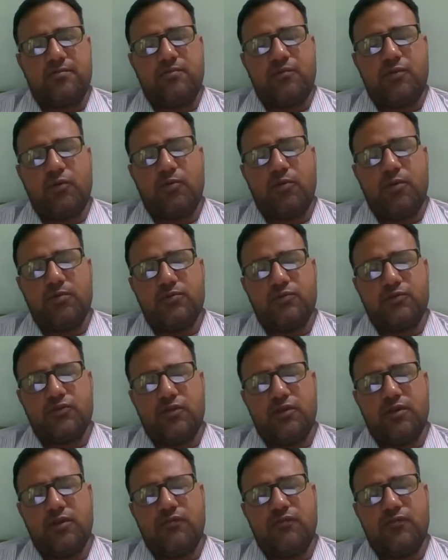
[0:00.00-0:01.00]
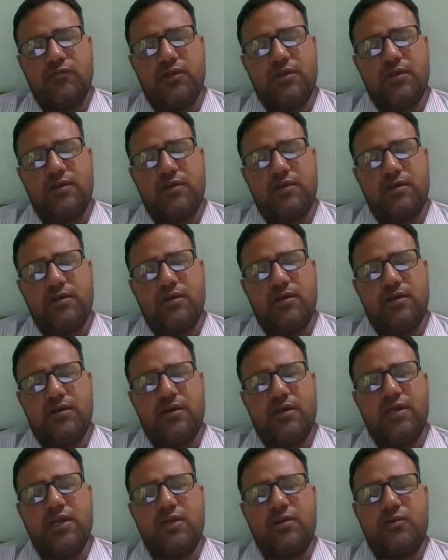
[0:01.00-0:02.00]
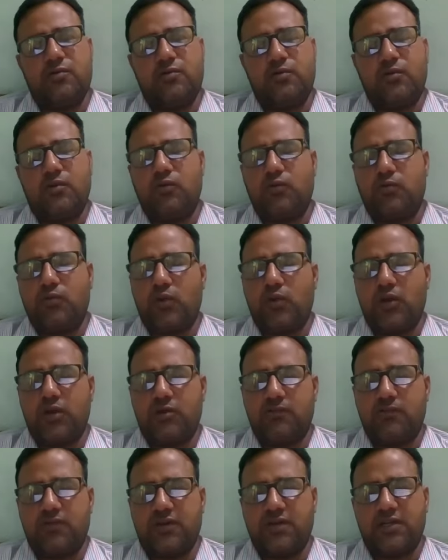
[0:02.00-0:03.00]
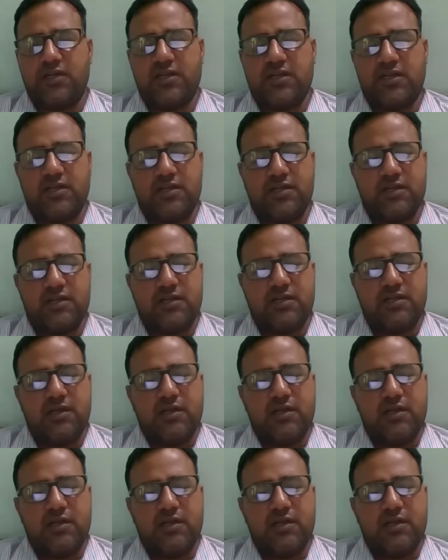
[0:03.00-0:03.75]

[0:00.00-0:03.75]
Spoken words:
problem soil will lead to low pollen fertility